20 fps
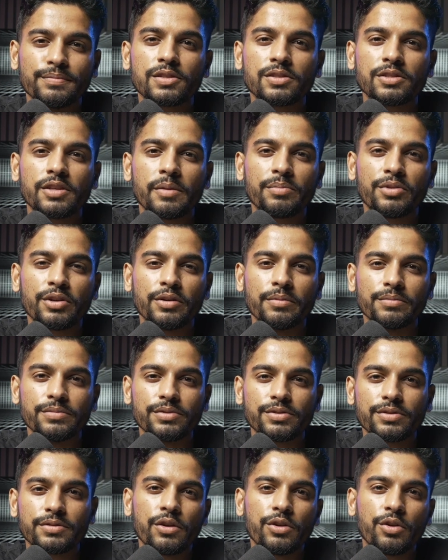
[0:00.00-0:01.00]

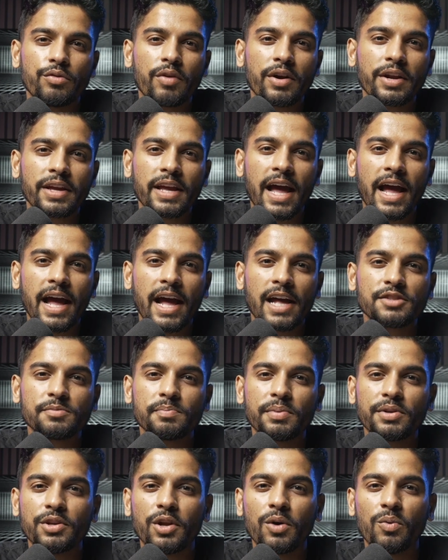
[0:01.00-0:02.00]
Symptoms: you're running
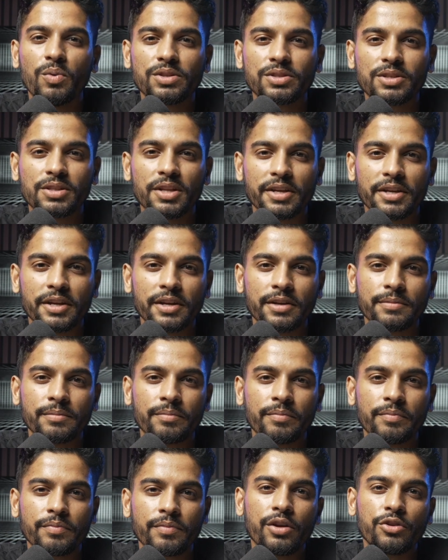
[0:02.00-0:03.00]
ads, but no one's
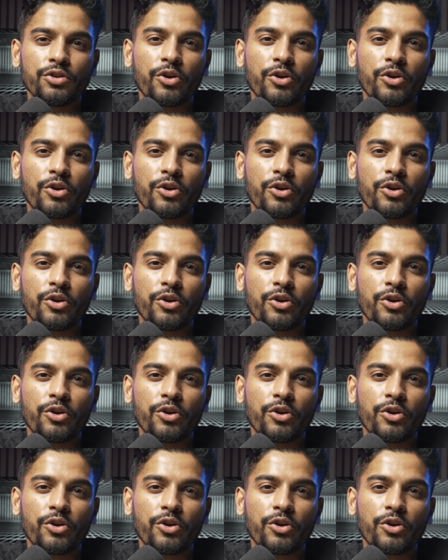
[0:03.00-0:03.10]
clicking.